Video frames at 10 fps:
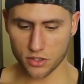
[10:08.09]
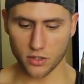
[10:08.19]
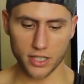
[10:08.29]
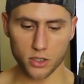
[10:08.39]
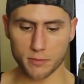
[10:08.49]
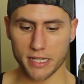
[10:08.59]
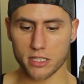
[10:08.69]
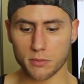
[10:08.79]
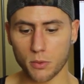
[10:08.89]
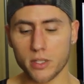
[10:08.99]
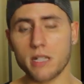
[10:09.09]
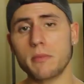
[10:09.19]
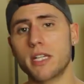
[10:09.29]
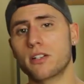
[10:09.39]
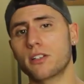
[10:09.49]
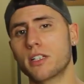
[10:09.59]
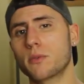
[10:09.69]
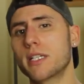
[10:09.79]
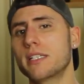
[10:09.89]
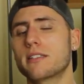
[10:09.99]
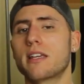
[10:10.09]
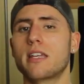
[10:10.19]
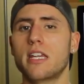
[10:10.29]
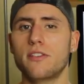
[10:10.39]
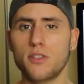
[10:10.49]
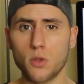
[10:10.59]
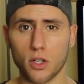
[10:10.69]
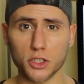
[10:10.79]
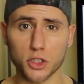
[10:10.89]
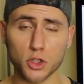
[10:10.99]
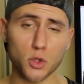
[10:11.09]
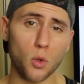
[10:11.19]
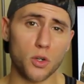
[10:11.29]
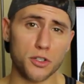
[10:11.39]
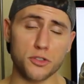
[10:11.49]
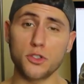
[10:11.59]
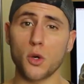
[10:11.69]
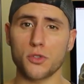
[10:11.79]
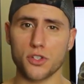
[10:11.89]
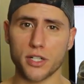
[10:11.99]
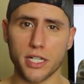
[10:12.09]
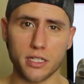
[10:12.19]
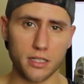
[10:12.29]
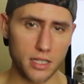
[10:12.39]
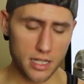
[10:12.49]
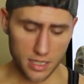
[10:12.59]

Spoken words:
So that goes back to the point he made earlier when he said, if you are sore, don't train.